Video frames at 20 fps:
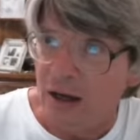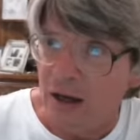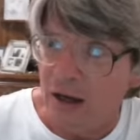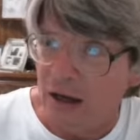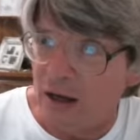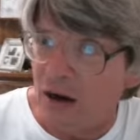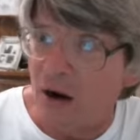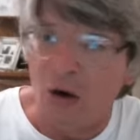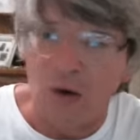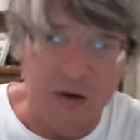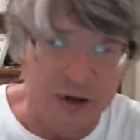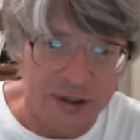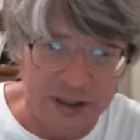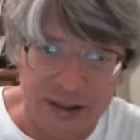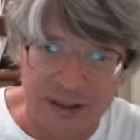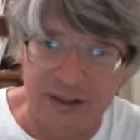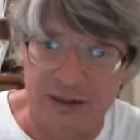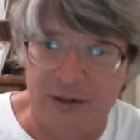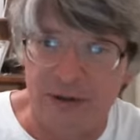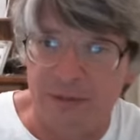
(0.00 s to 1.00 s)
uh,
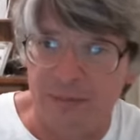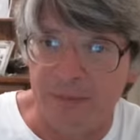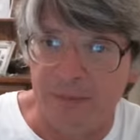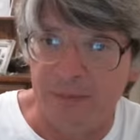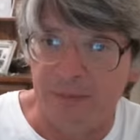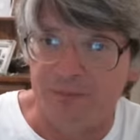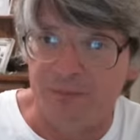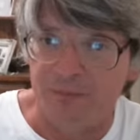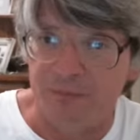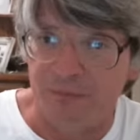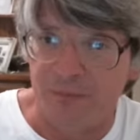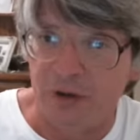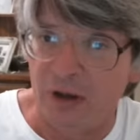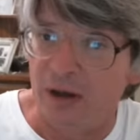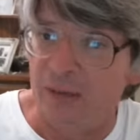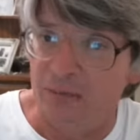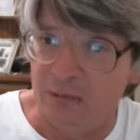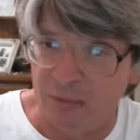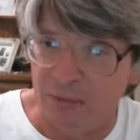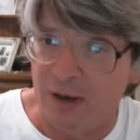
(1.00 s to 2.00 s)
REM
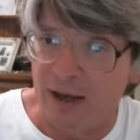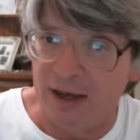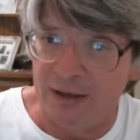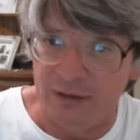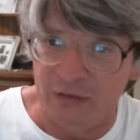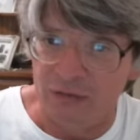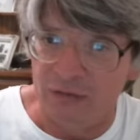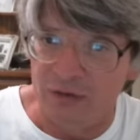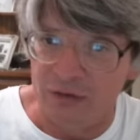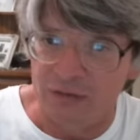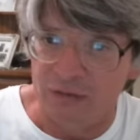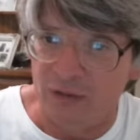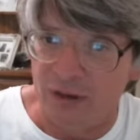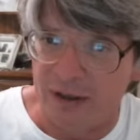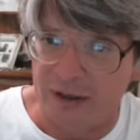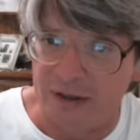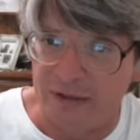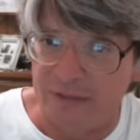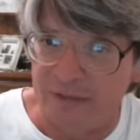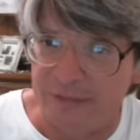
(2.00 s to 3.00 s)
come to mind on this
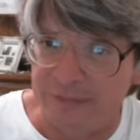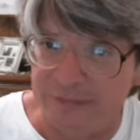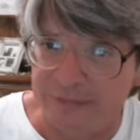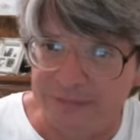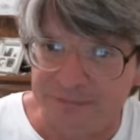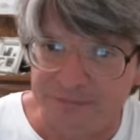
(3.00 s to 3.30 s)
record.